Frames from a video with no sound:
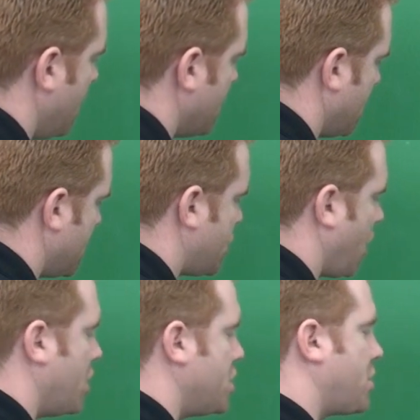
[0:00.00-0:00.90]
So which
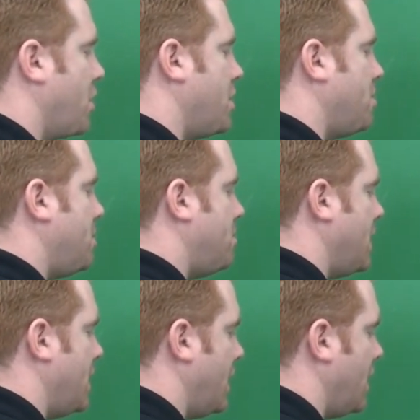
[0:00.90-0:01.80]
charge is going to be
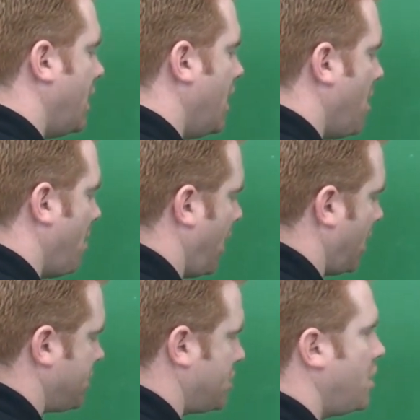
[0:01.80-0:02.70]
B
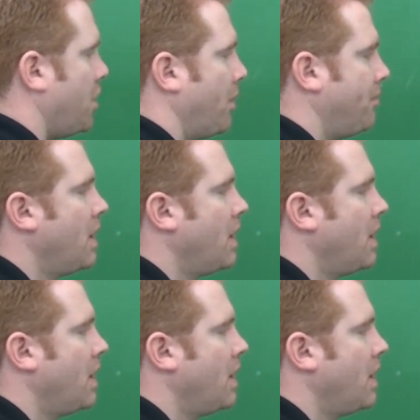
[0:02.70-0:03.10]
plus 2?